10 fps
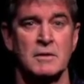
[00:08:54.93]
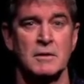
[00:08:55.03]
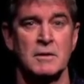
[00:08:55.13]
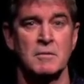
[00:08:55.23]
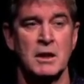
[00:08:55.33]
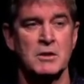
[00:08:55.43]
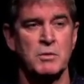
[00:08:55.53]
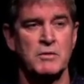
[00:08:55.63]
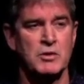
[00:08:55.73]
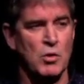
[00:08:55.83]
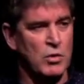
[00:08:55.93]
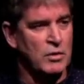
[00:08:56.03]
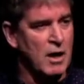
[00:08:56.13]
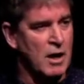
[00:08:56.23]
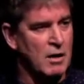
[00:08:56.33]
Because we've sold
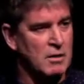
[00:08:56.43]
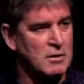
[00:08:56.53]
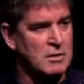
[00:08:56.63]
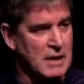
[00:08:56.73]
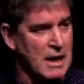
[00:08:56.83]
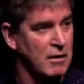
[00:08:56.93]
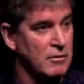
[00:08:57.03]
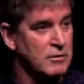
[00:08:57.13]
ourselves